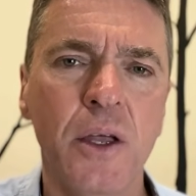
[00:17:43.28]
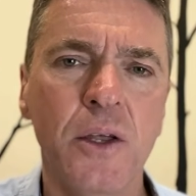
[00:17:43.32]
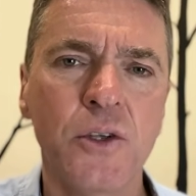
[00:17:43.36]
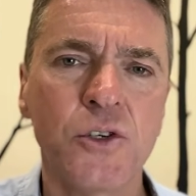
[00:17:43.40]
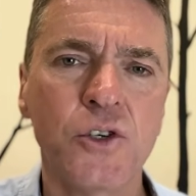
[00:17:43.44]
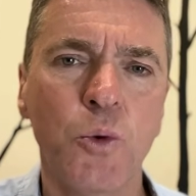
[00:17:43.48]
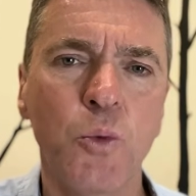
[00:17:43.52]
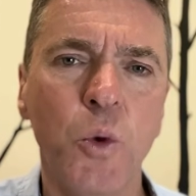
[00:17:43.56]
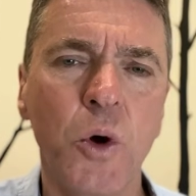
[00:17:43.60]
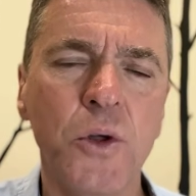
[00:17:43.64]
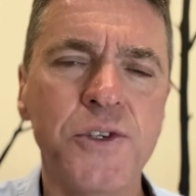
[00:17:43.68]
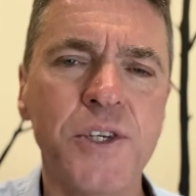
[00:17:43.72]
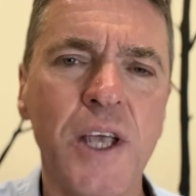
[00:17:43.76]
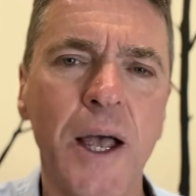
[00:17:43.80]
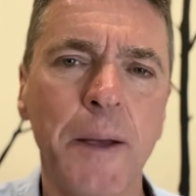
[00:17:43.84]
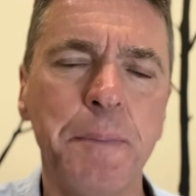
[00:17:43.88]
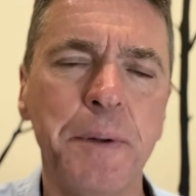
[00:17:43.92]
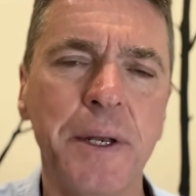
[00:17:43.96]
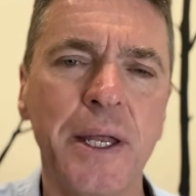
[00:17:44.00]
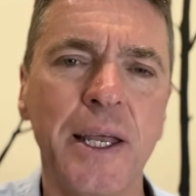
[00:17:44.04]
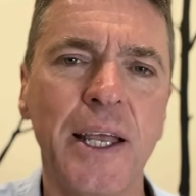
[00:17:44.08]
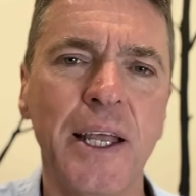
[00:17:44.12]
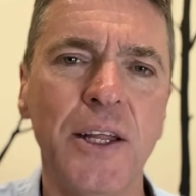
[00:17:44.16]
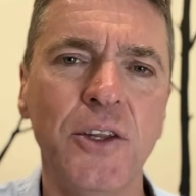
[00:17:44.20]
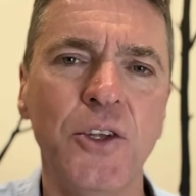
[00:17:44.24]
So what's
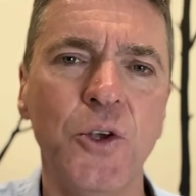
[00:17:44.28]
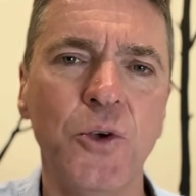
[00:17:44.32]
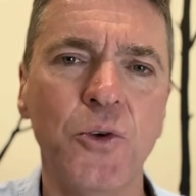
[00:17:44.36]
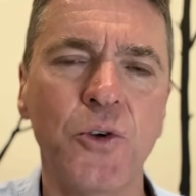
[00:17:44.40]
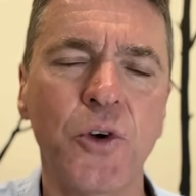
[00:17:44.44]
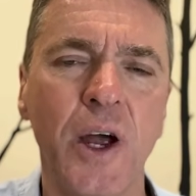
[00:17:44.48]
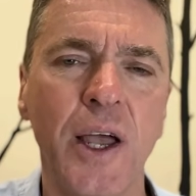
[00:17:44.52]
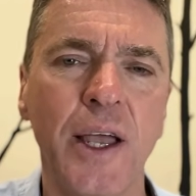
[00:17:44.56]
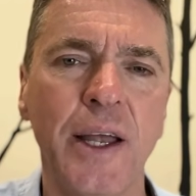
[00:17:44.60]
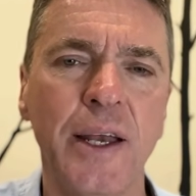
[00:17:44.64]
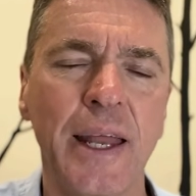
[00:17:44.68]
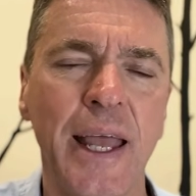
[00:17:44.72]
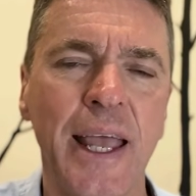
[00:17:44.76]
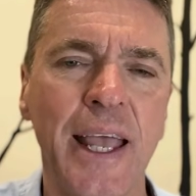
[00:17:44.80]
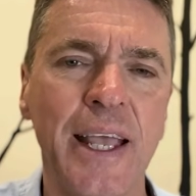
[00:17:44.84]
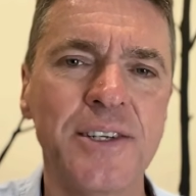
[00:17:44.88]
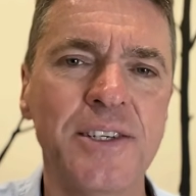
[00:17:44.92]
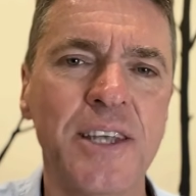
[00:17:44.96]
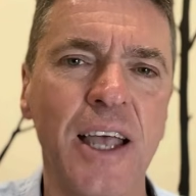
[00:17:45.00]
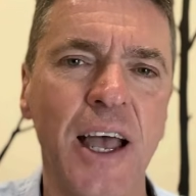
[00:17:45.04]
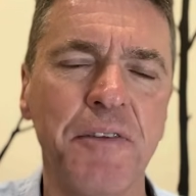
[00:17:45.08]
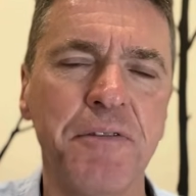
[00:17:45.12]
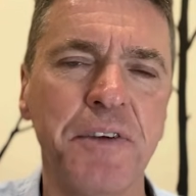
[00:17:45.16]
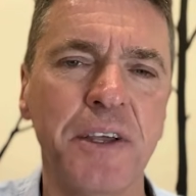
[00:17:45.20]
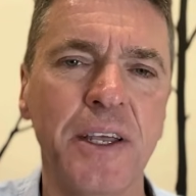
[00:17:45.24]
happening in Ukraine is
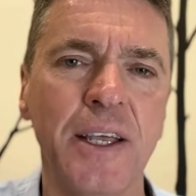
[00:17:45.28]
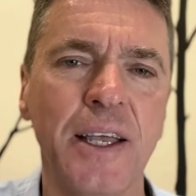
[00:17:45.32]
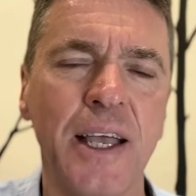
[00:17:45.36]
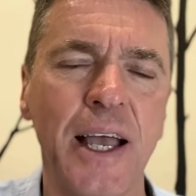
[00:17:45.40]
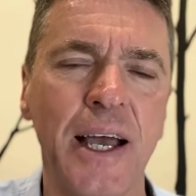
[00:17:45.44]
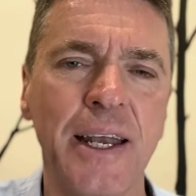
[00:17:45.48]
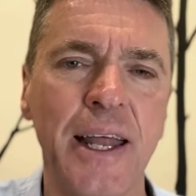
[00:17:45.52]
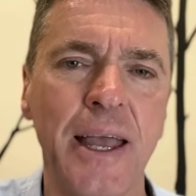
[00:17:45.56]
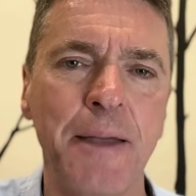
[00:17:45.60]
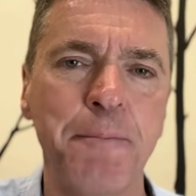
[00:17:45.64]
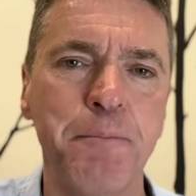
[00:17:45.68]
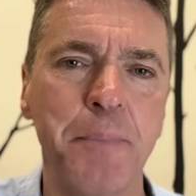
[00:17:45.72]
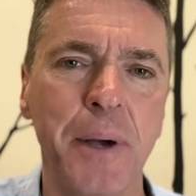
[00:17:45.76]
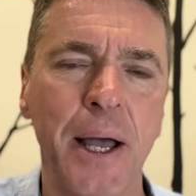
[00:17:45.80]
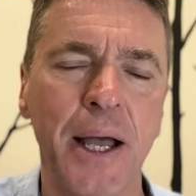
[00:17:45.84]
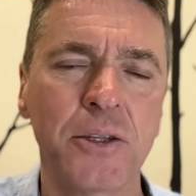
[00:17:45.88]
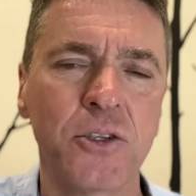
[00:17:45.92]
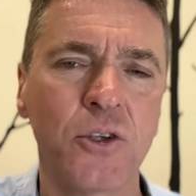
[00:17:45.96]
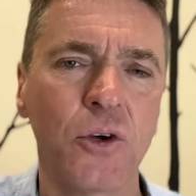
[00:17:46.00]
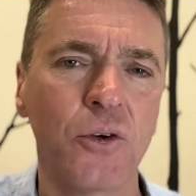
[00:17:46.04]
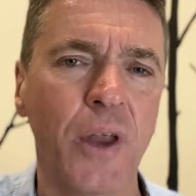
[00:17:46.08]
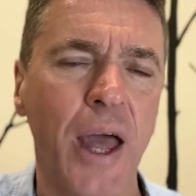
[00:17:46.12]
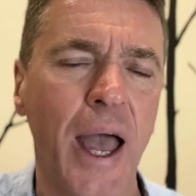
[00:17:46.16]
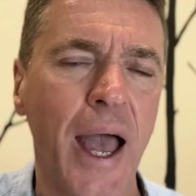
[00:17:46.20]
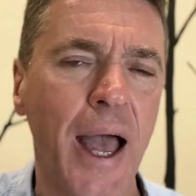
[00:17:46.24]
having an impact
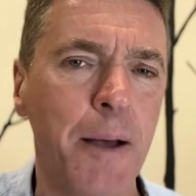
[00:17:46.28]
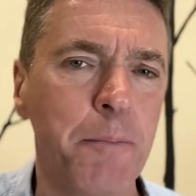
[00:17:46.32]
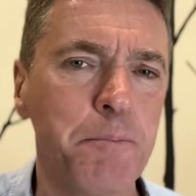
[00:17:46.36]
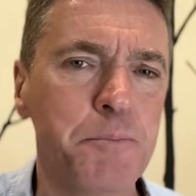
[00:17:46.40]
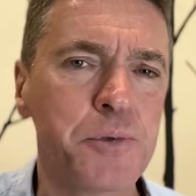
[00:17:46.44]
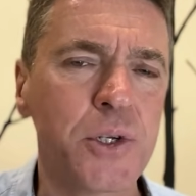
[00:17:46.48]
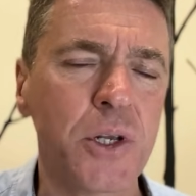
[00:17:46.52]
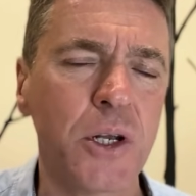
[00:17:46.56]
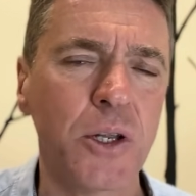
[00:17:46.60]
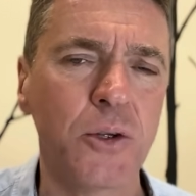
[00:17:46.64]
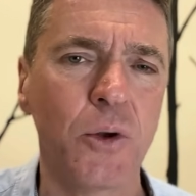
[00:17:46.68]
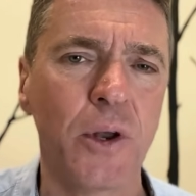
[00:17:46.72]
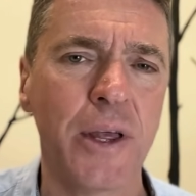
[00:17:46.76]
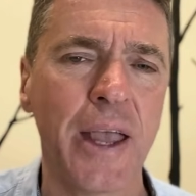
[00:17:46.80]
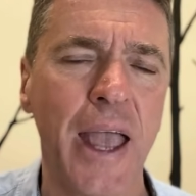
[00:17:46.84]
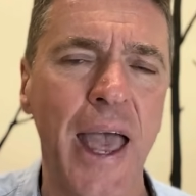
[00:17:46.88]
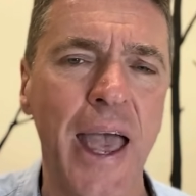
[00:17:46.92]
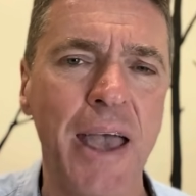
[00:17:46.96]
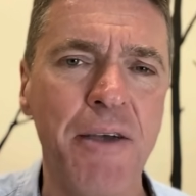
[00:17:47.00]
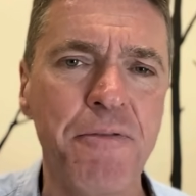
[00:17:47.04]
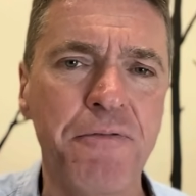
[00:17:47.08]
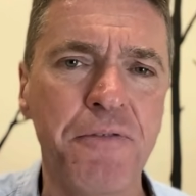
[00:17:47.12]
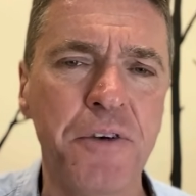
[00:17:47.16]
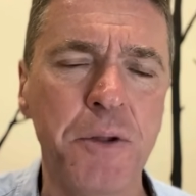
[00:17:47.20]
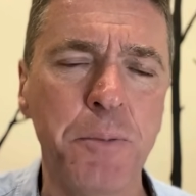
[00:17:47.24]
on absolutely
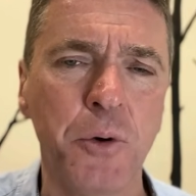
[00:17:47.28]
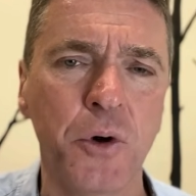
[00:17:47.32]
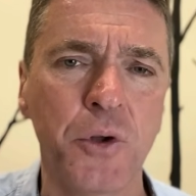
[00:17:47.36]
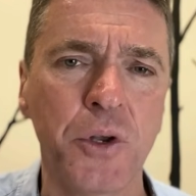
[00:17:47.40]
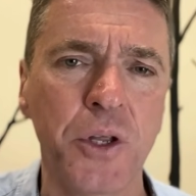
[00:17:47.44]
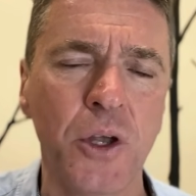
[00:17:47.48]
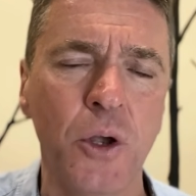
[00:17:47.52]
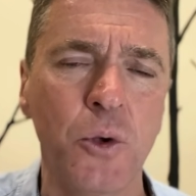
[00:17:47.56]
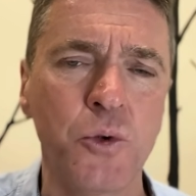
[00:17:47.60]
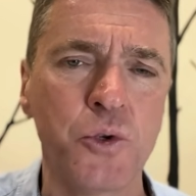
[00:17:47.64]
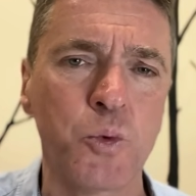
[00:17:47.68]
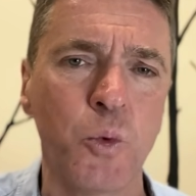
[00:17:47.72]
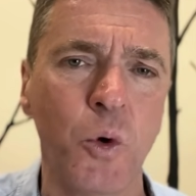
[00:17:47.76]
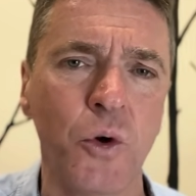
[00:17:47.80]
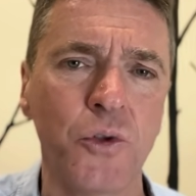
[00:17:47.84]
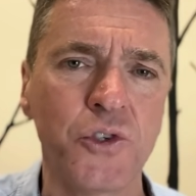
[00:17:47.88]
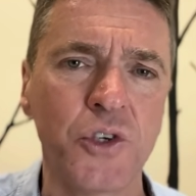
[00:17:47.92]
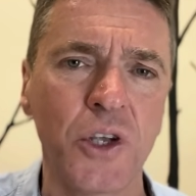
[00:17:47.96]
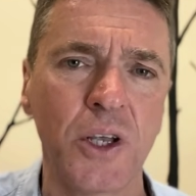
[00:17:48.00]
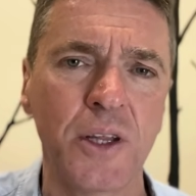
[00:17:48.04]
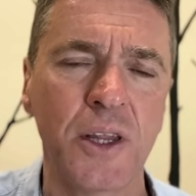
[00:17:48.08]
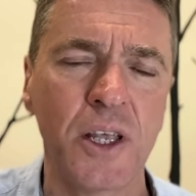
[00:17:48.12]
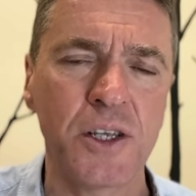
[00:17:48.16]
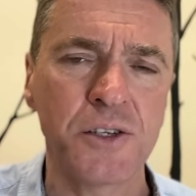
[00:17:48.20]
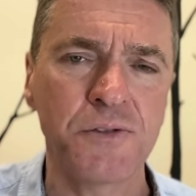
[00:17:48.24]
everybody who's
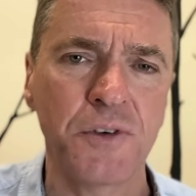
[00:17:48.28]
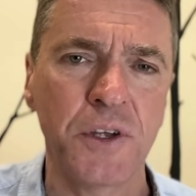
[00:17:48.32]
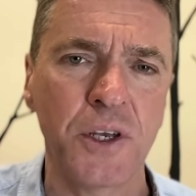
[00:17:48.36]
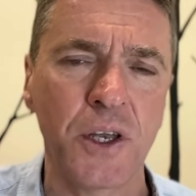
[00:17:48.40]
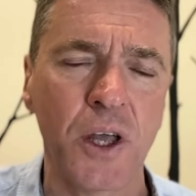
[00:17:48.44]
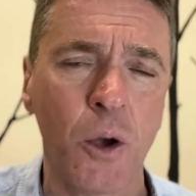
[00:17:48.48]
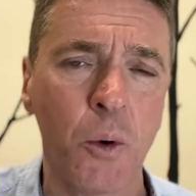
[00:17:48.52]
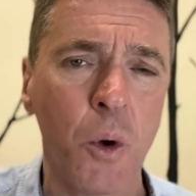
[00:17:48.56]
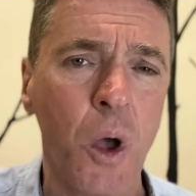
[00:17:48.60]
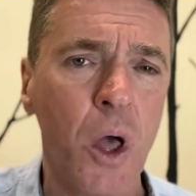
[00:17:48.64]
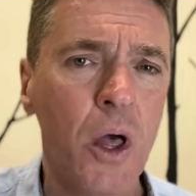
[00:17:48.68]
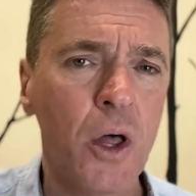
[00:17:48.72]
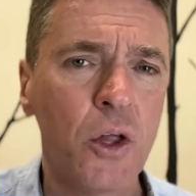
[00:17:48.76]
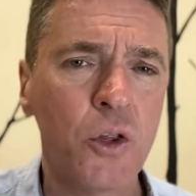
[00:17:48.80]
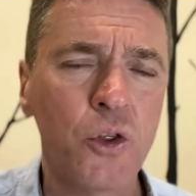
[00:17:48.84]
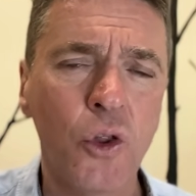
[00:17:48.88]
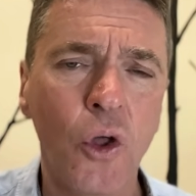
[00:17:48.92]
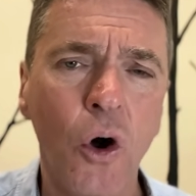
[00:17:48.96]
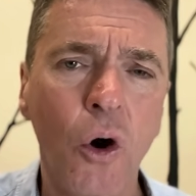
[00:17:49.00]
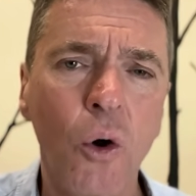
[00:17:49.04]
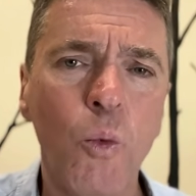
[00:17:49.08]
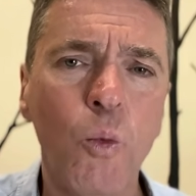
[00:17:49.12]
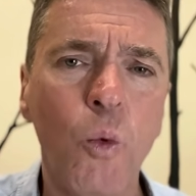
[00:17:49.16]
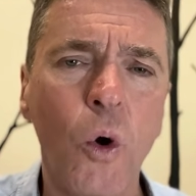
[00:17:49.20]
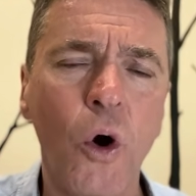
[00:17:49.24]
watching this video.
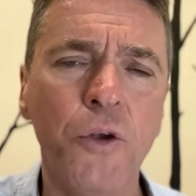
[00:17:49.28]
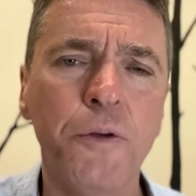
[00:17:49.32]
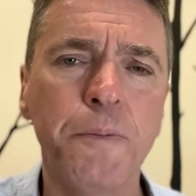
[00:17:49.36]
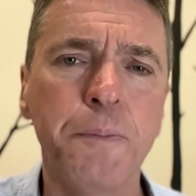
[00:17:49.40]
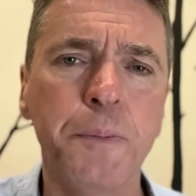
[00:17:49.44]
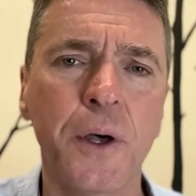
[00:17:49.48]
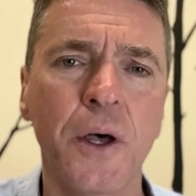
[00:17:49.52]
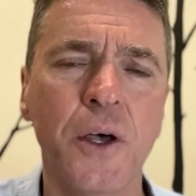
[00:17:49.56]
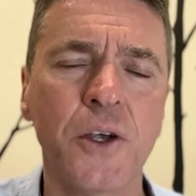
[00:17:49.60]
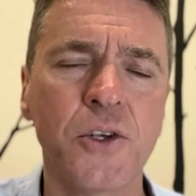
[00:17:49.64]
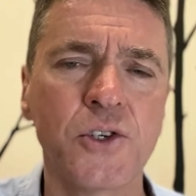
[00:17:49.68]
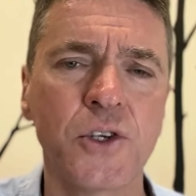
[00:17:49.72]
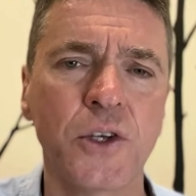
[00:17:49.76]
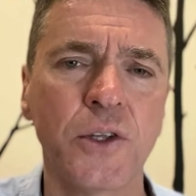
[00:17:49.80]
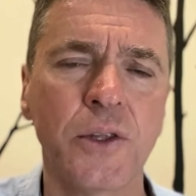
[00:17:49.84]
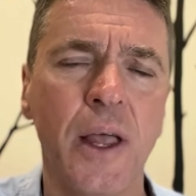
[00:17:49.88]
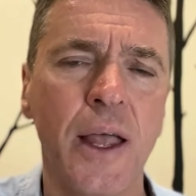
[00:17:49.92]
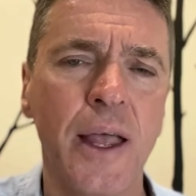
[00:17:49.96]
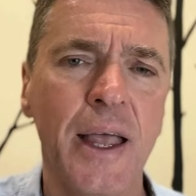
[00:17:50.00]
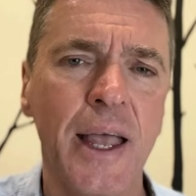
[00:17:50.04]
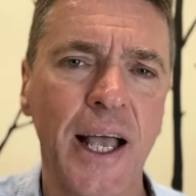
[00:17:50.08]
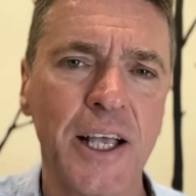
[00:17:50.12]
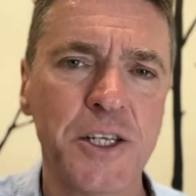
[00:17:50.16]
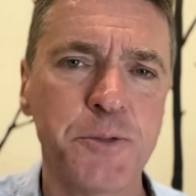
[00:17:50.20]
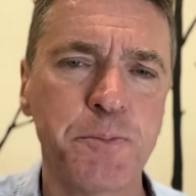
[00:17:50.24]
Not one person
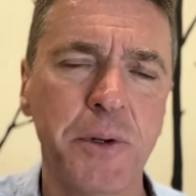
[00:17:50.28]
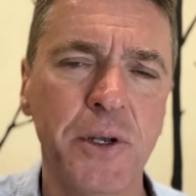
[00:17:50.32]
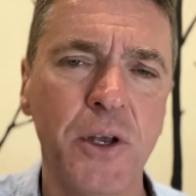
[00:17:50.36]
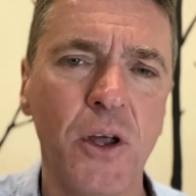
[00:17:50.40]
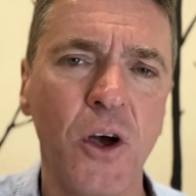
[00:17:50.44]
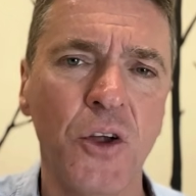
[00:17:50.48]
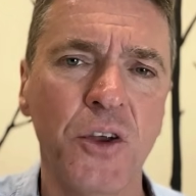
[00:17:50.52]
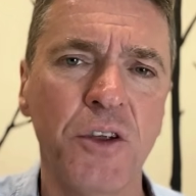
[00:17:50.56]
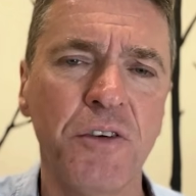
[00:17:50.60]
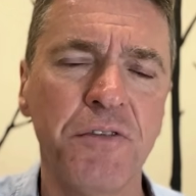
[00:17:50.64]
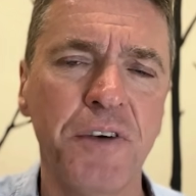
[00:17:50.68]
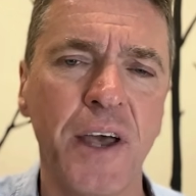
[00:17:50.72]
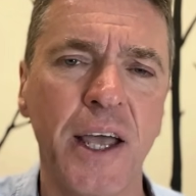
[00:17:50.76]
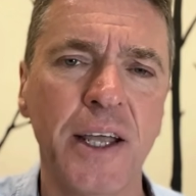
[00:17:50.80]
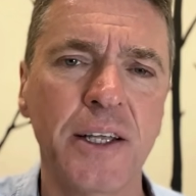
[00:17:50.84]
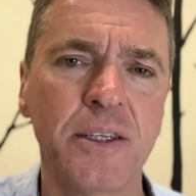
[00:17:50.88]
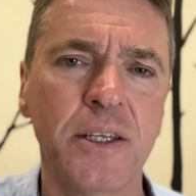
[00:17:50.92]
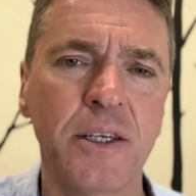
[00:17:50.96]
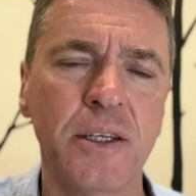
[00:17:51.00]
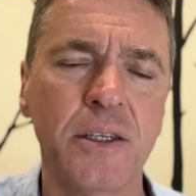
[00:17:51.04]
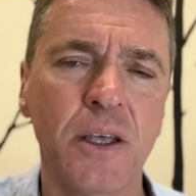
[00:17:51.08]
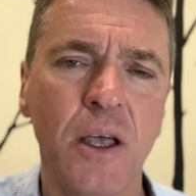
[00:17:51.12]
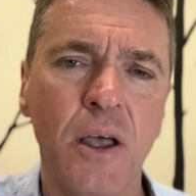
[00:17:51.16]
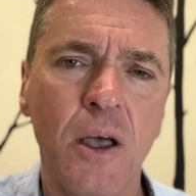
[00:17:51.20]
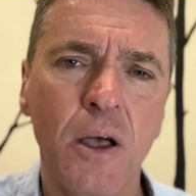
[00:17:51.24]
has been
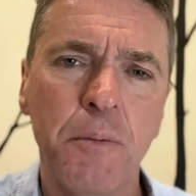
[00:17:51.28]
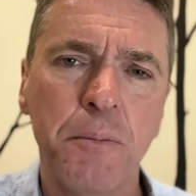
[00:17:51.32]
unaffected.